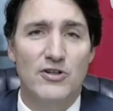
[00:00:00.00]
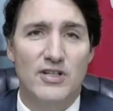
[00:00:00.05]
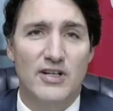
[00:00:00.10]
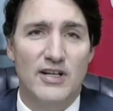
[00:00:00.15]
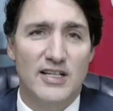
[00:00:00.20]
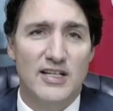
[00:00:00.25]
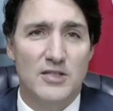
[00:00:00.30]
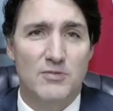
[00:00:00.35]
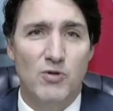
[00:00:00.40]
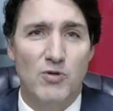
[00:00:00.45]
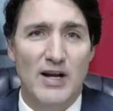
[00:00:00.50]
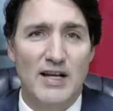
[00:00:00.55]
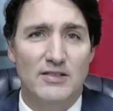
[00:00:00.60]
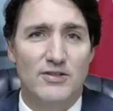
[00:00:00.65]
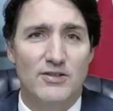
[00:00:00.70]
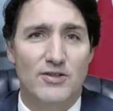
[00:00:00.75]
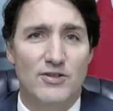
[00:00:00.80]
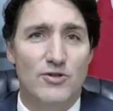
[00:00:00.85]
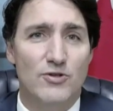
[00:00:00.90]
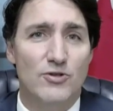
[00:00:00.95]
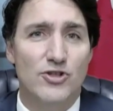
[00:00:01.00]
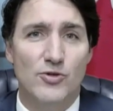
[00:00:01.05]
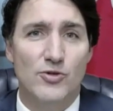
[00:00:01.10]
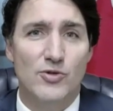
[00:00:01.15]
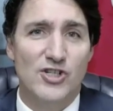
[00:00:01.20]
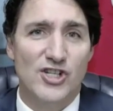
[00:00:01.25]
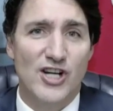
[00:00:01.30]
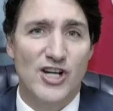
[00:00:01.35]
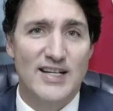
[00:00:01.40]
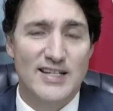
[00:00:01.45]
to express their
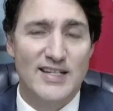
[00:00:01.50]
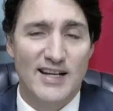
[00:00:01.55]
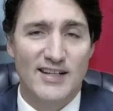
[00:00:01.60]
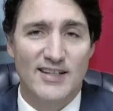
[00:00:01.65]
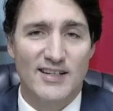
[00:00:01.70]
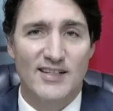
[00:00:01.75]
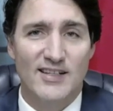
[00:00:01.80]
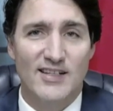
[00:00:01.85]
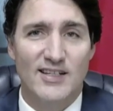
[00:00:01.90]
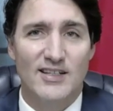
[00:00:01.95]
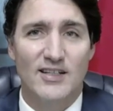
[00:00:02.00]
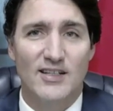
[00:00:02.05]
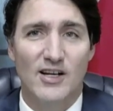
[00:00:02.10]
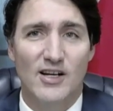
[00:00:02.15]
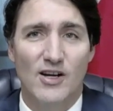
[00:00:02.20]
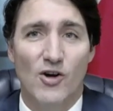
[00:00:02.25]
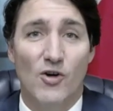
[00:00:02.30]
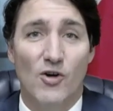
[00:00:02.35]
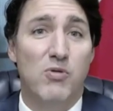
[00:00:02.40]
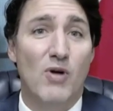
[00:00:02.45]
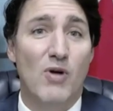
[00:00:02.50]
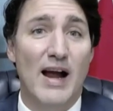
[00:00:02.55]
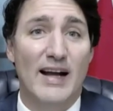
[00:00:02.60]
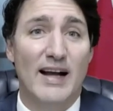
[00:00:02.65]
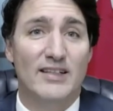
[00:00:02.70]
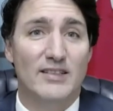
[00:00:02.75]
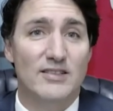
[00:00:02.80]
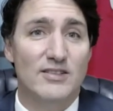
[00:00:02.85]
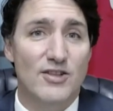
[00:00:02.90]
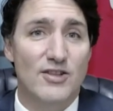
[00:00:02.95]
Jewish identity or
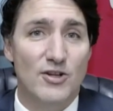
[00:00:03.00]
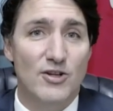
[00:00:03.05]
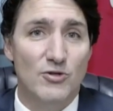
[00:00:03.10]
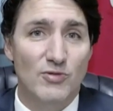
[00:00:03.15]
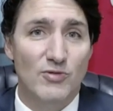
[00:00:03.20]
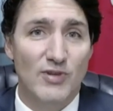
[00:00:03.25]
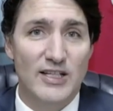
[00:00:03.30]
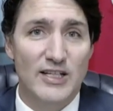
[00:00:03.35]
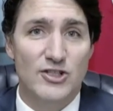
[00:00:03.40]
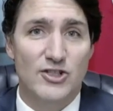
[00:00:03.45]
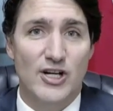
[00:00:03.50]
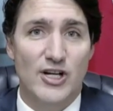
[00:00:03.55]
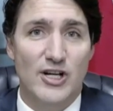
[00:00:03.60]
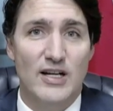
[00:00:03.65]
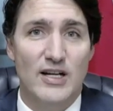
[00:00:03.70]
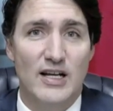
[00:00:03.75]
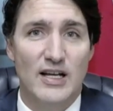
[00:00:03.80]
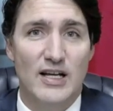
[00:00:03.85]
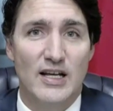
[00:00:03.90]
practice their religion